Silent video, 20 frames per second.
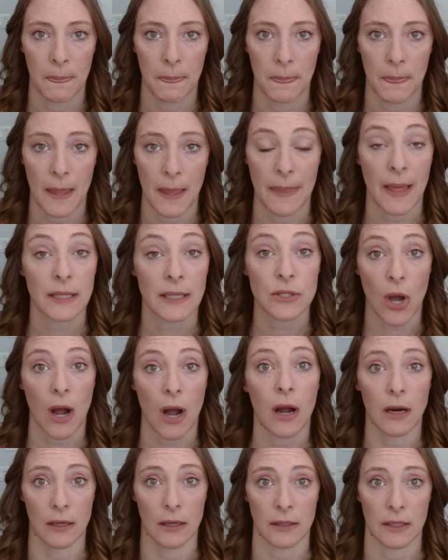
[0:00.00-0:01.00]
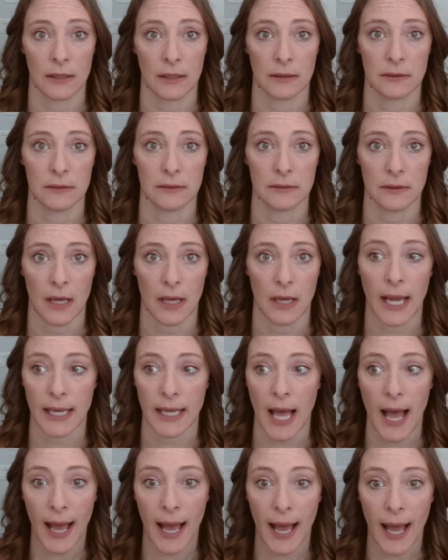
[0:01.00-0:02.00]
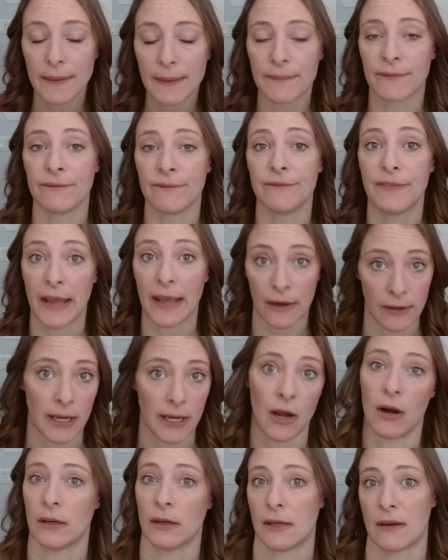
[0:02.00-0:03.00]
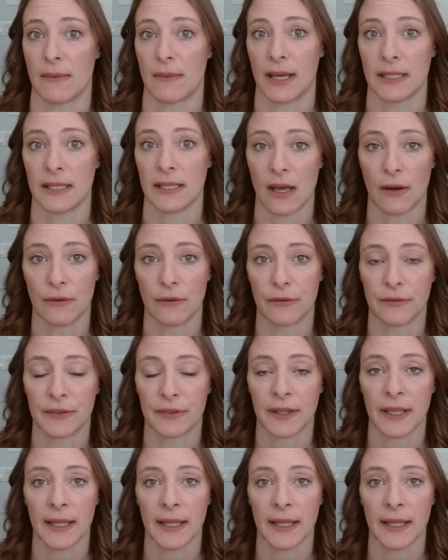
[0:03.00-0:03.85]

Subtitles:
And that's hard. I am very hard on myself.